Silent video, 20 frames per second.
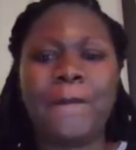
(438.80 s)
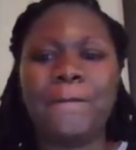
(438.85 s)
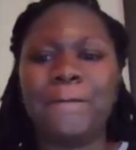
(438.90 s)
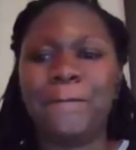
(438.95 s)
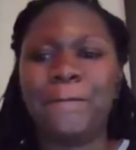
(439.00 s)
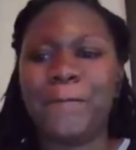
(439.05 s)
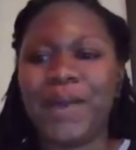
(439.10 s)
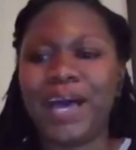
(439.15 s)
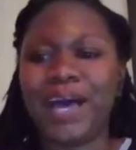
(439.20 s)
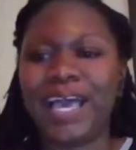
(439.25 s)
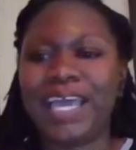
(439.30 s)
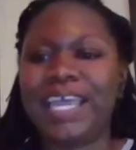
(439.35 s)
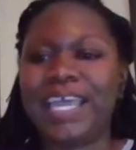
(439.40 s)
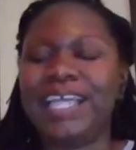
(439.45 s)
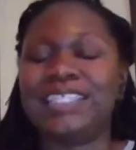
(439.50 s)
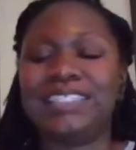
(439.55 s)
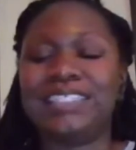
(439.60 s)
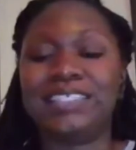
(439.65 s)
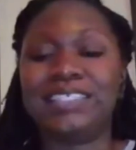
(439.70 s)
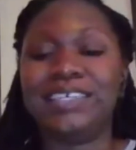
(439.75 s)
but
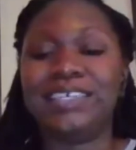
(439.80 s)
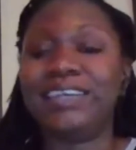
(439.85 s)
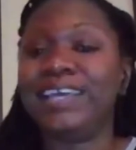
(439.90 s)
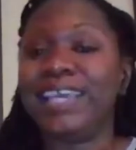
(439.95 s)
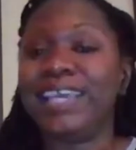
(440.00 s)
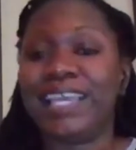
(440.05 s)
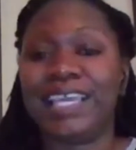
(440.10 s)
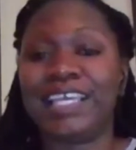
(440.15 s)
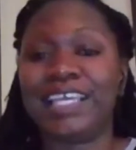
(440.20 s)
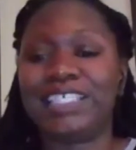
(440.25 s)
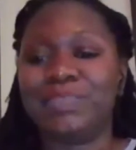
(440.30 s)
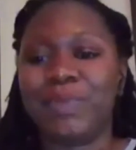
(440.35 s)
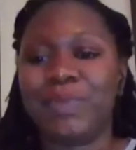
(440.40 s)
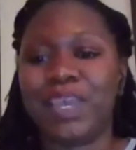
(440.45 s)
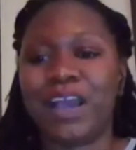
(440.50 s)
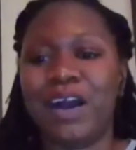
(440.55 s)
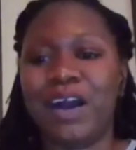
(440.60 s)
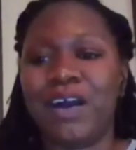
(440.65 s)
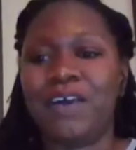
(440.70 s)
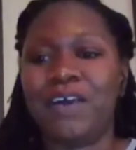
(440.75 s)
until it kicks me
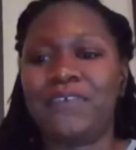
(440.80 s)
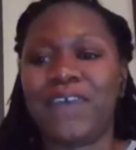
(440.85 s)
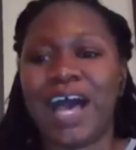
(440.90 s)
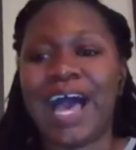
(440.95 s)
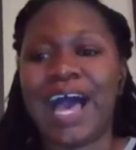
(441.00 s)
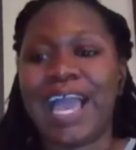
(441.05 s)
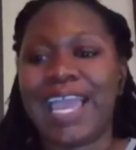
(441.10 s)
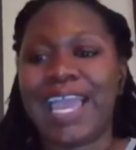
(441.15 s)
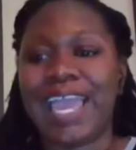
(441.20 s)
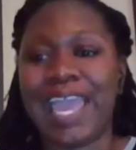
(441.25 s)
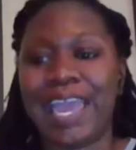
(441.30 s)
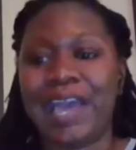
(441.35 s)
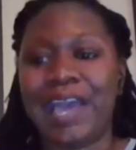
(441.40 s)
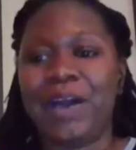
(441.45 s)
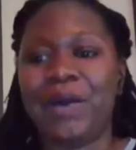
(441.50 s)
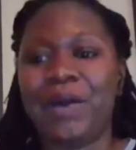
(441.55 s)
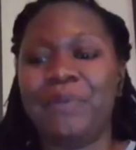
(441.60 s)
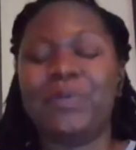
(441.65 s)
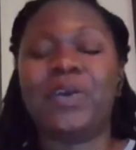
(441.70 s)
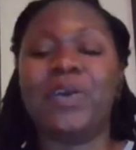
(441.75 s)
off, I
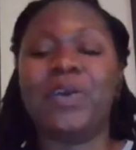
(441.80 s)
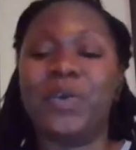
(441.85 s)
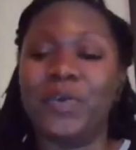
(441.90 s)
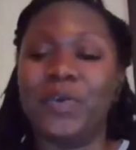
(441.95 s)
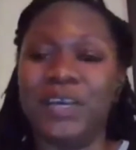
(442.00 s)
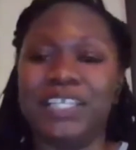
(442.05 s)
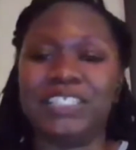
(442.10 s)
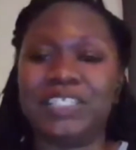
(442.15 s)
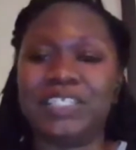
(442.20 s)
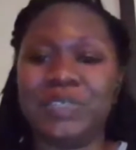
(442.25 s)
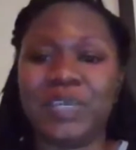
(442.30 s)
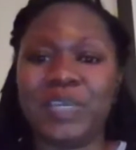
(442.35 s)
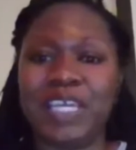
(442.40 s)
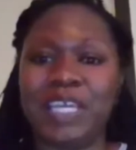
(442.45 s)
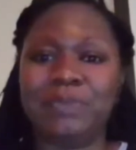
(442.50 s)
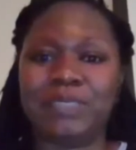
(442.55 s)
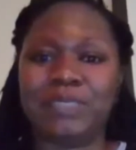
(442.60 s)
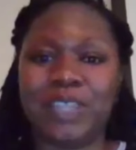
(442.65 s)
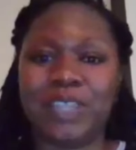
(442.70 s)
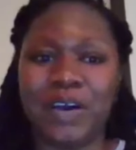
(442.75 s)
am going to keep
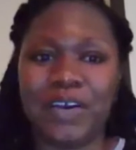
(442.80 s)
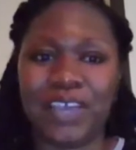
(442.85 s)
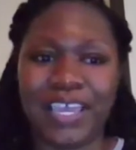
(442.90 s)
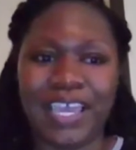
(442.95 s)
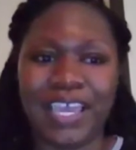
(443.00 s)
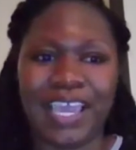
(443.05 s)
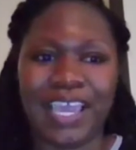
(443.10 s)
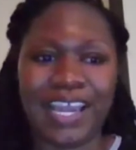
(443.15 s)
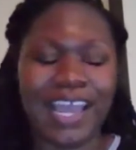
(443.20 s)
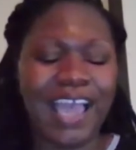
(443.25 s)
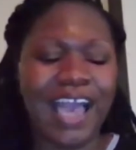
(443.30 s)
talking.